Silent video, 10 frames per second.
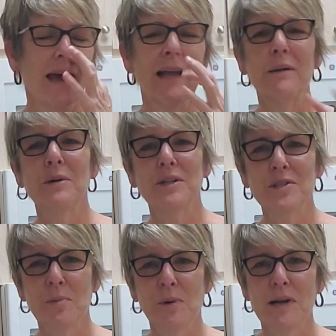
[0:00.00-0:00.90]
and I'm going to
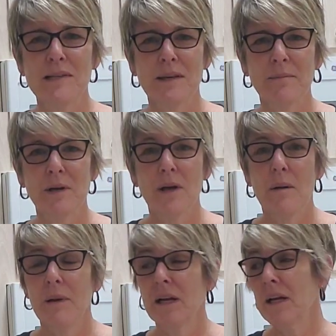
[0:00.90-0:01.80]
surprise him.
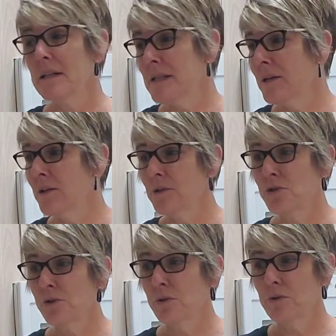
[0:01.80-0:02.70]
But I got to tell you the
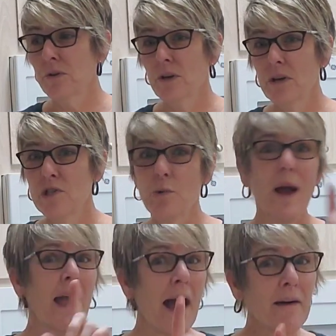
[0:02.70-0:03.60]
truth. So
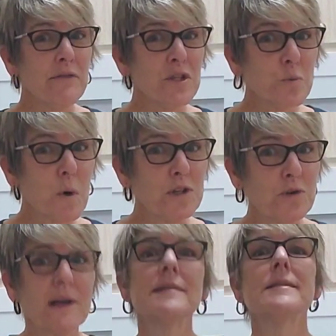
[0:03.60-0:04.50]
I have this one
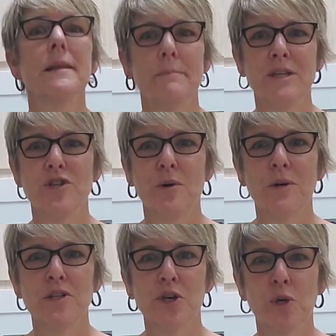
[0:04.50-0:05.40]
dress. Let me show it to